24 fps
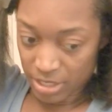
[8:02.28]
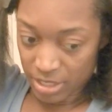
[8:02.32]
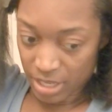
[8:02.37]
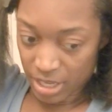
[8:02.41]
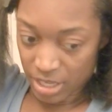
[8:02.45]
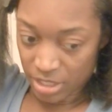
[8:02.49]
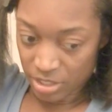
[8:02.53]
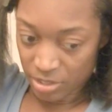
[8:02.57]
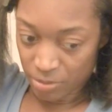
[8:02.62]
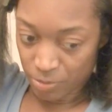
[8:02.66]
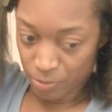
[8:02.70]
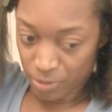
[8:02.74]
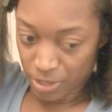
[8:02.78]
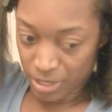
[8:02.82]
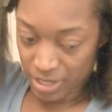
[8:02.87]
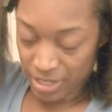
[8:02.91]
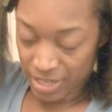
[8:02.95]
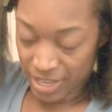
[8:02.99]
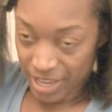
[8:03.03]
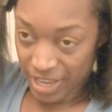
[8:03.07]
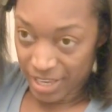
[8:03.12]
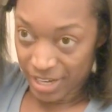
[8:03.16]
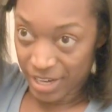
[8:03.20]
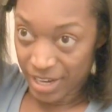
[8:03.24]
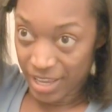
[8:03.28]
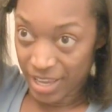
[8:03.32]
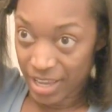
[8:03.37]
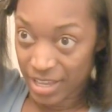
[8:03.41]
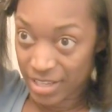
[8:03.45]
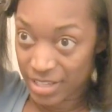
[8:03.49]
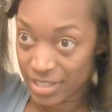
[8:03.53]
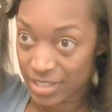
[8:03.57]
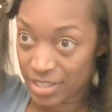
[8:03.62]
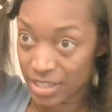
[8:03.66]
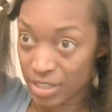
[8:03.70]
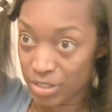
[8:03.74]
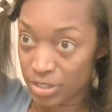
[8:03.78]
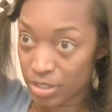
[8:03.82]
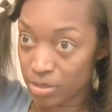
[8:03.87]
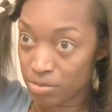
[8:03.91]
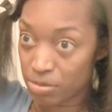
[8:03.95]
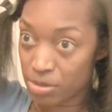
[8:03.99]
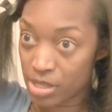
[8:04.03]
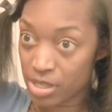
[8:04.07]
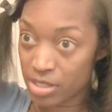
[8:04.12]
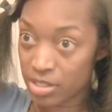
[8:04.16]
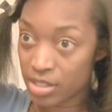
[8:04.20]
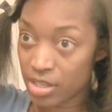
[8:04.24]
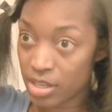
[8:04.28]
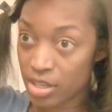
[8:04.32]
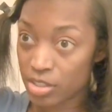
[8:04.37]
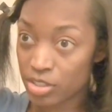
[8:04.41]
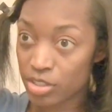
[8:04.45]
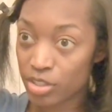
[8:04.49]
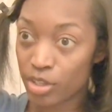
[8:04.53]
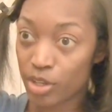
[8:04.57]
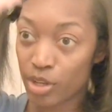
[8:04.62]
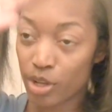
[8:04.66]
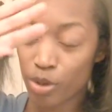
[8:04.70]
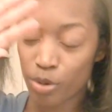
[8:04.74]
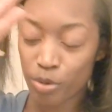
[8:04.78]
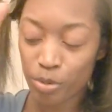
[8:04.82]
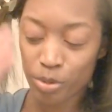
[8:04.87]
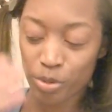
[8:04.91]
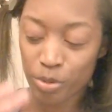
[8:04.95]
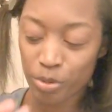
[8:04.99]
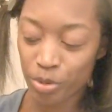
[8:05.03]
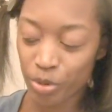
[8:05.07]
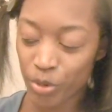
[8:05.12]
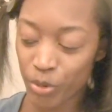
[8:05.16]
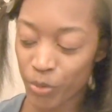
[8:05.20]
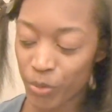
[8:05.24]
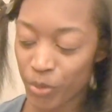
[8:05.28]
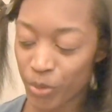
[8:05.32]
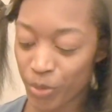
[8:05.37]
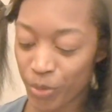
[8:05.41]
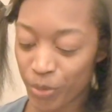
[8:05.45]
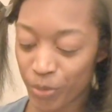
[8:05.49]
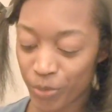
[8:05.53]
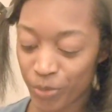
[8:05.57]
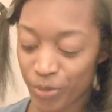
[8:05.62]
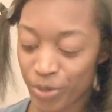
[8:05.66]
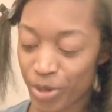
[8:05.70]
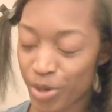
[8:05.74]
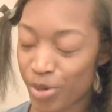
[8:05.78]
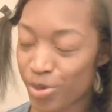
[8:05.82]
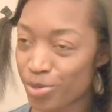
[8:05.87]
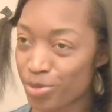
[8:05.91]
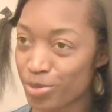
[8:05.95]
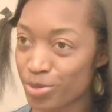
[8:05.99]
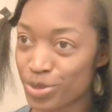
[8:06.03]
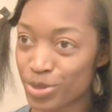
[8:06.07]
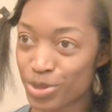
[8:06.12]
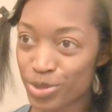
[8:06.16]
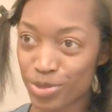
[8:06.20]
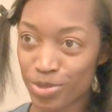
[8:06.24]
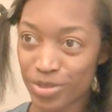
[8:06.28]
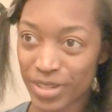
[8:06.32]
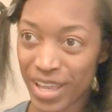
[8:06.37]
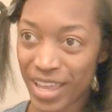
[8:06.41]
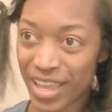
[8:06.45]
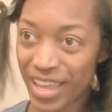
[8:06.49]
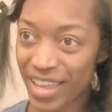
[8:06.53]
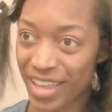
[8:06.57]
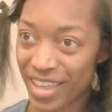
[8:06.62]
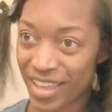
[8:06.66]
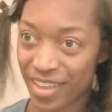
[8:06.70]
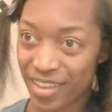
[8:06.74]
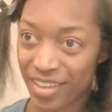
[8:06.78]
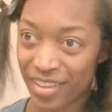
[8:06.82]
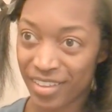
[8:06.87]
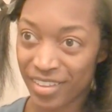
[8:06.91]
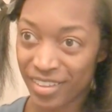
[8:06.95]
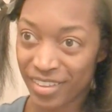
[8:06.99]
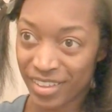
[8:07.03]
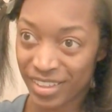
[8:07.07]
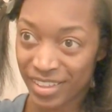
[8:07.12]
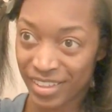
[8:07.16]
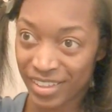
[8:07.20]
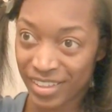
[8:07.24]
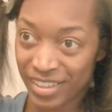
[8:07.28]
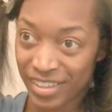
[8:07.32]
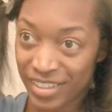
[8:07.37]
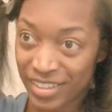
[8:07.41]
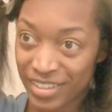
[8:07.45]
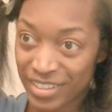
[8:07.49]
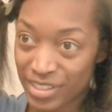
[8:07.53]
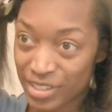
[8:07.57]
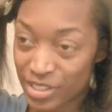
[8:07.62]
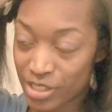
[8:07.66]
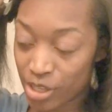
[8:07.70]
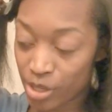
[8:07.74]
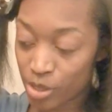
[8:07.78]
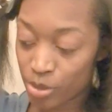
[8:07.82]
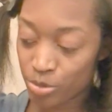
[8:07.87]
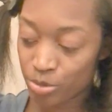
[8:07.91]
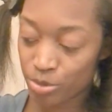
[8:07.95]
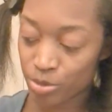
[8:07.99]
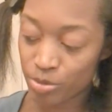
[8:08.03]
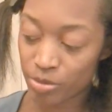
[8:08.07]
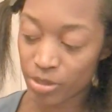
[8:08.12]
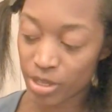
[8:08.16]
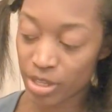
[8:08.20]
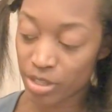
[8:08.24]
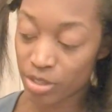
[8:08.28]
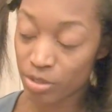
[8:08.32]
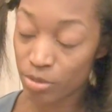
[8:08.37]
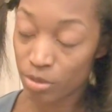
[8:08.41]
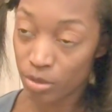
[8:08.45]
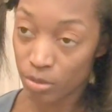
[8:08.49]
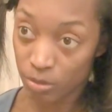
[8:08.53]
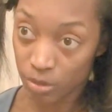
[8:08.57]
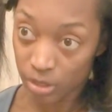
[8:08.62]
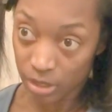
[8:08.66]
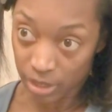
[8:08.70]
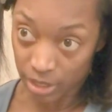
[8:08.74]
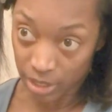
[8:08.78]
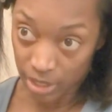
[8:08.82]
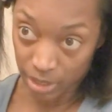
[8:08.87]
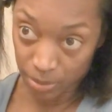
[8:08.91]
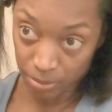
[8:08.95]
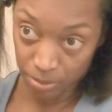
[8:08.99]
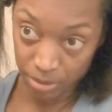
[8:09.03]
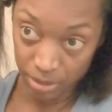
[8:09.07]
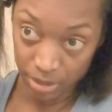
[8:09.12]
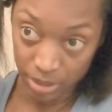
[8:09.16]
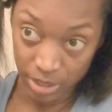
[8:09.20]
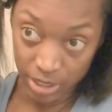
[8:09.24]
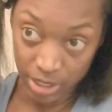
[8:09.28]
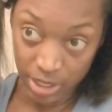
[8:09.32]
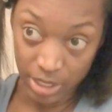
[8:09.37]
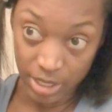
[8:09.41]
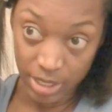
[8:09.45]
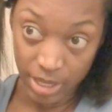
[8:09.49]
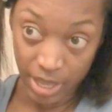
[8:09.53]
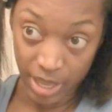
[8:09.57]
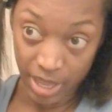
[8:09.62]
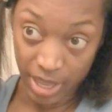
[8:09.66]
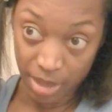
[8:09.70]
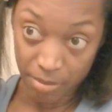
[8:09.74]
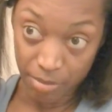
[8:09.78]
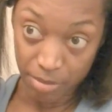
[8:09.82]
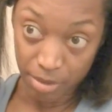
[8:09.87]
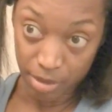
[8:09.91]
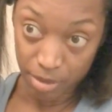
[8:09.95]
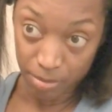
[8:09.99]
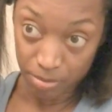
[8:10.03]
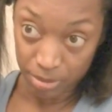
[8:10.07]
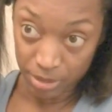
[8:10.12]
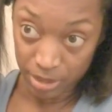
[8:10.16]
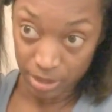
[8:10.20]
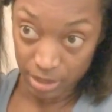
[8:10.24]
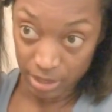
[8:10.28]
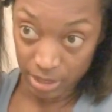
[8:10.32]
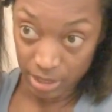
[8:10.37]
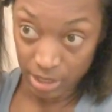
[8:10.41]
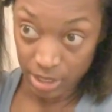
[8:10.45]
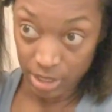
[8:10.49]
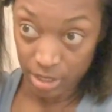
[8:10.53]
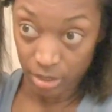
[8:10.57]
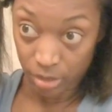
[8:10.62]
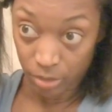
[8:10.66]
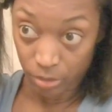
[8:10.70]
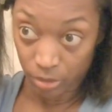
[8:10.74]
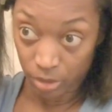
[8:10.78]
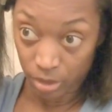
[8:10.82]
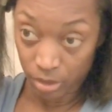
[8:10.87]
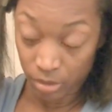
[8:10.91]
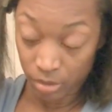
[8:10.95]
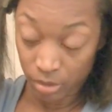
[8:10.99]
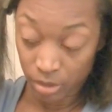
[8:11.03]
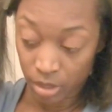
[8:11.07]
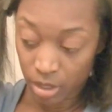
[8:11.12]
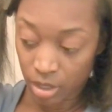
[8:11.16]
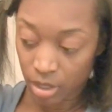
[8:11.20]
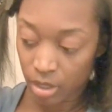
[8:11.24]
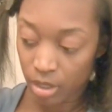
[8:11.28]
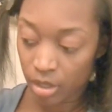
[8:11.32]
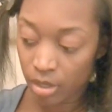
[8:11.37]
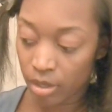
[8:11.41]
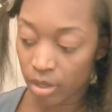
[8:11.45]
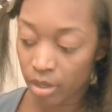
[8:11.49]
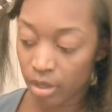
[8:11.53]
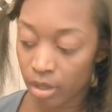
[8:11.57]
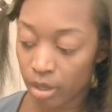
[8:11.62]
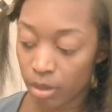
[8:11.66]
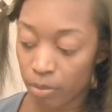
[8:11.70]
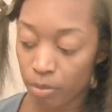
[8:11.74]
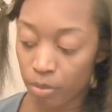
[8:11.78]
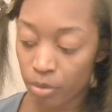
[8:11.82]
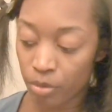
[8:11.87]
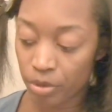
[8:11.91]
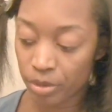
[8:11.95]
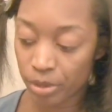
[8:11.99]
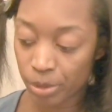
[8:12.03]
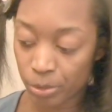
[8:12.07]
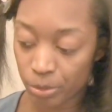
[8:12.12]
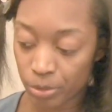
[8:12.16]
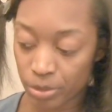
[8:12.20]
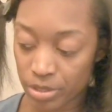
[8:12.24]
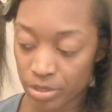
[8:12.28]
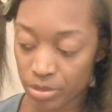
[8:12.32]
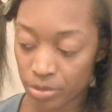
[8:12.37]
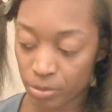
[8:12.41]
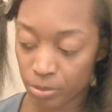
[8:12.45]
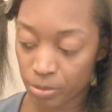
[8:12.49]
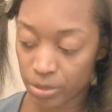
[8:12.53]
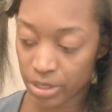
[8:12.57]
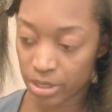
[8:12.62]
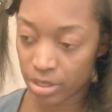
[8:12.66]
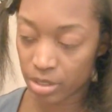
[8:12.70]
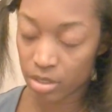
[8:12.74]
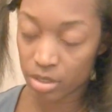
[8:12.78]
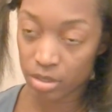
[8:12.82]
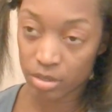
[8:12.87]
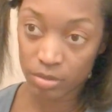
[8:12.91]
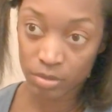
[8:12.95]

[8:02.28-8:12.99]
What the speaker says: section one day and I had to touch up that section. No. Don't do that. Don't do that. You don't want to keep getting the habit of putting heat on it more than once a week.